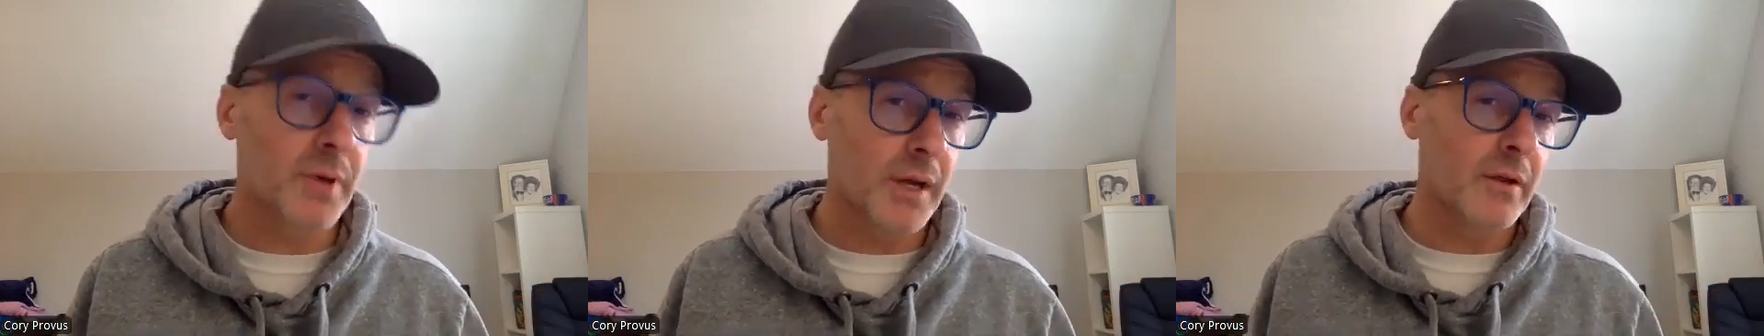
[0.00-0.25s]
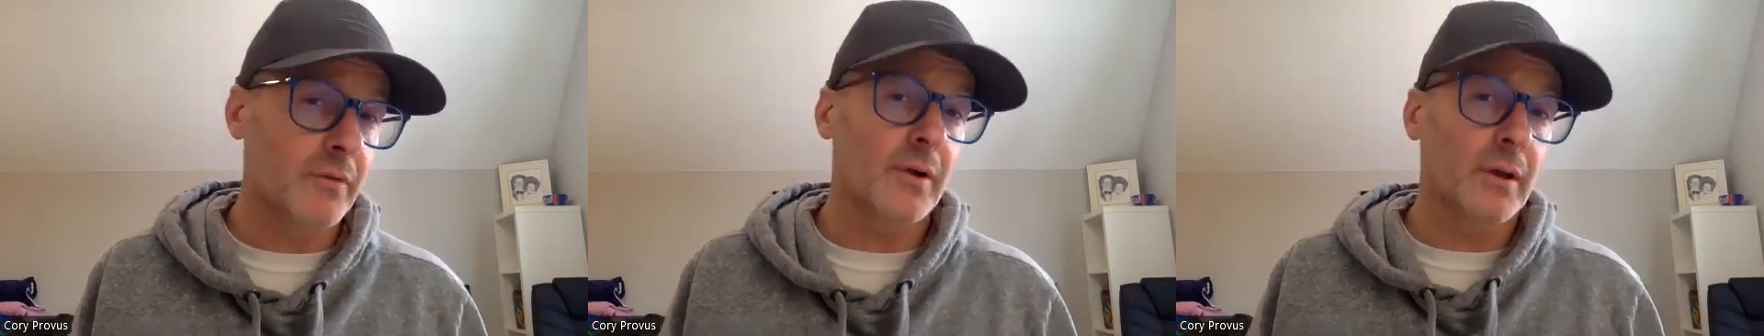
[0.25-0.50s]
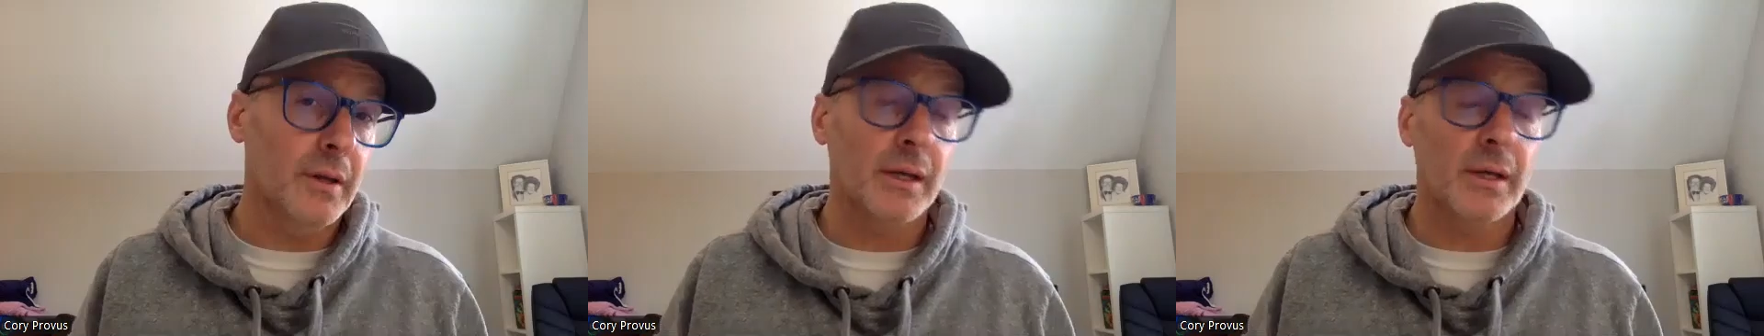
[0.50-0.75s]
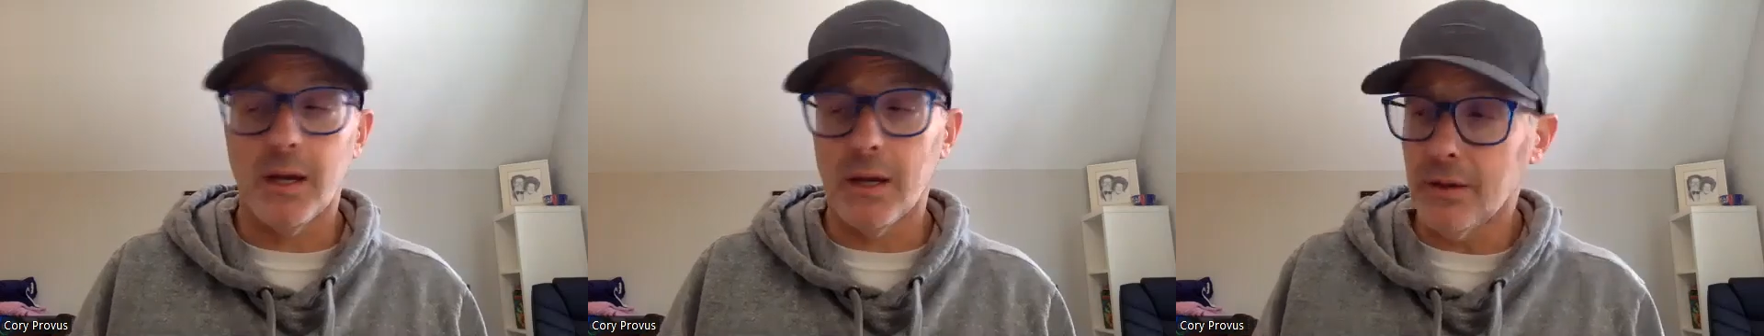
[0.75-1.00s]
but I felt
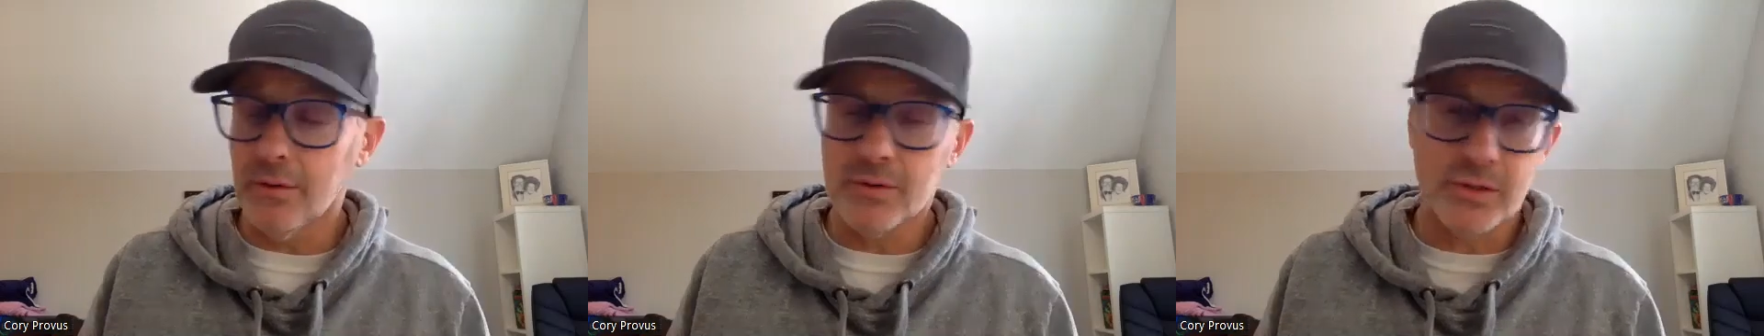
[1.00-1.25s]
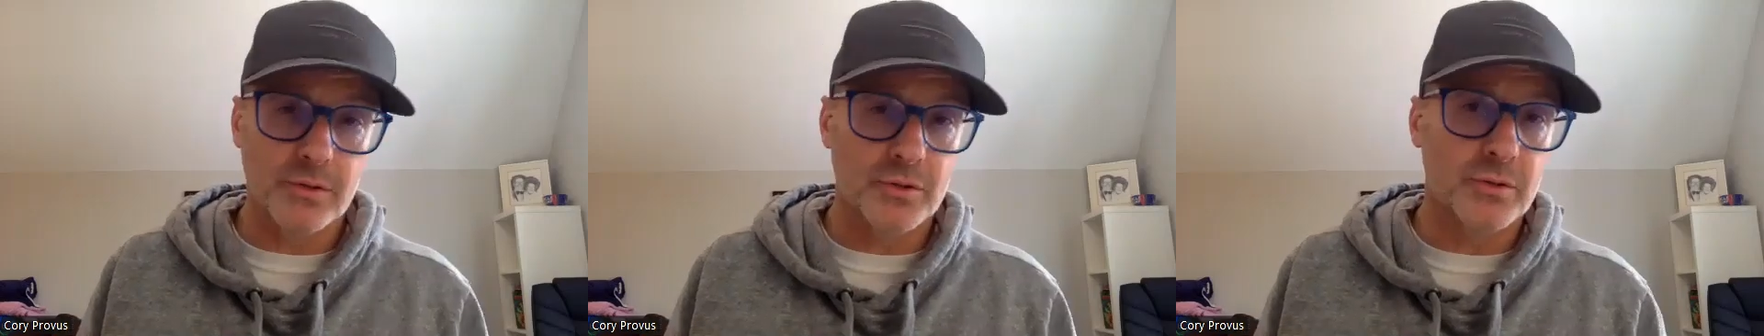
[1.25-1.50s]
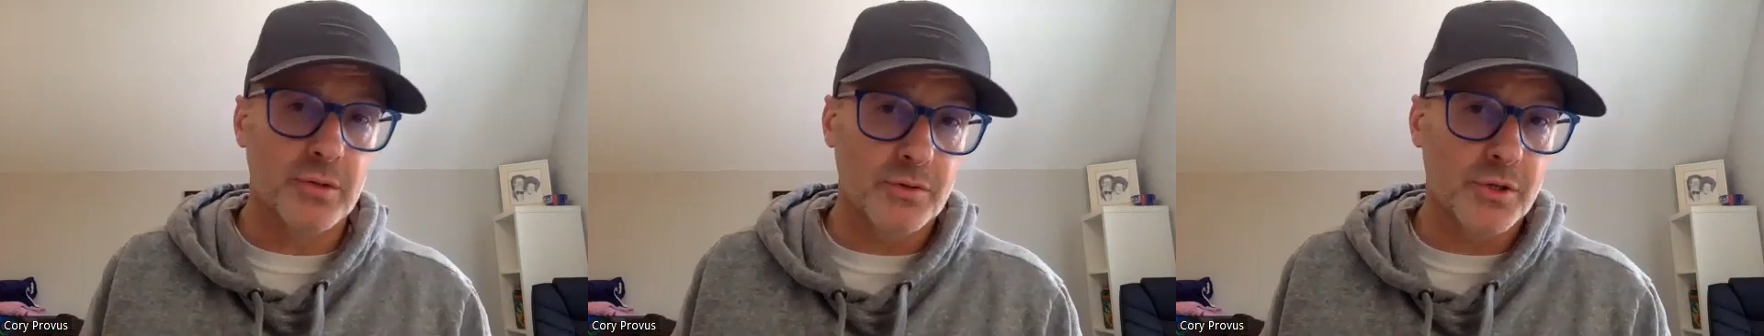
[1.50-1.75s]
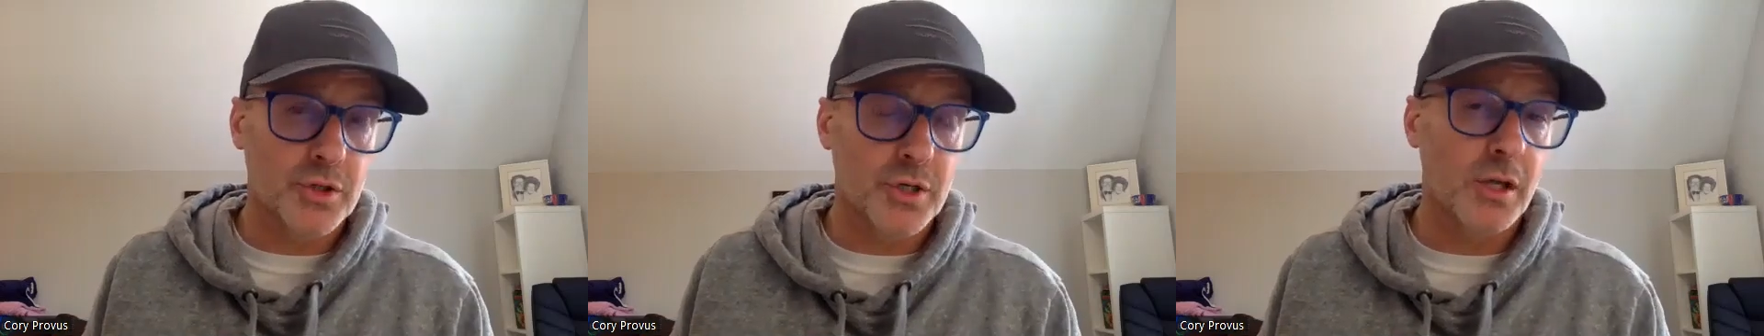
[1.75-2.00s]
like, hey, here's
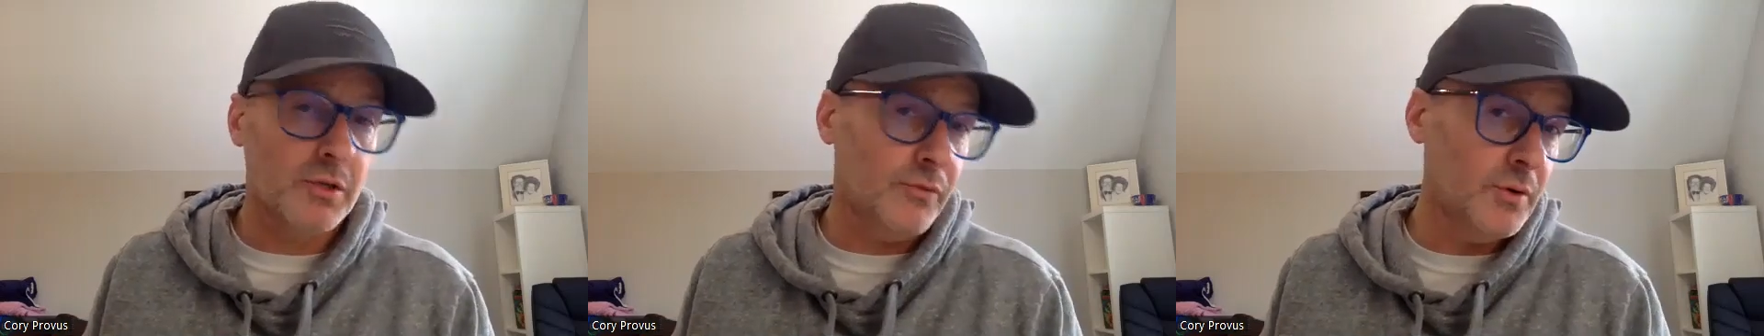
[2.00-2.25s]
a chance